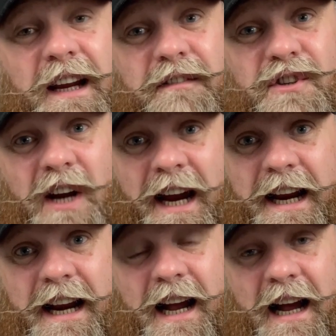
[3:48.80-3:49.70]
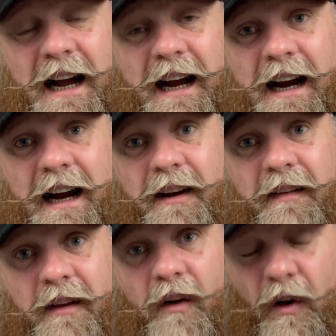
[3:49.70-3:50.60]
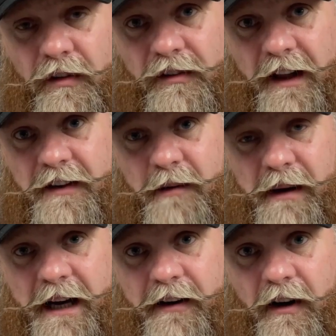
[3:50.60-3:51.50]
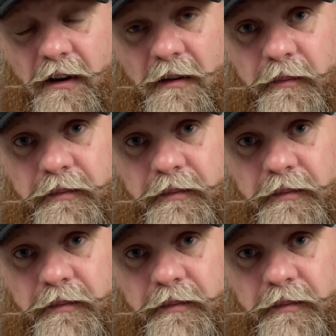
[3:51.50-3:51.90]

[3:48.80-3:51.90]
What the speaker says: of trying unscented beard oil,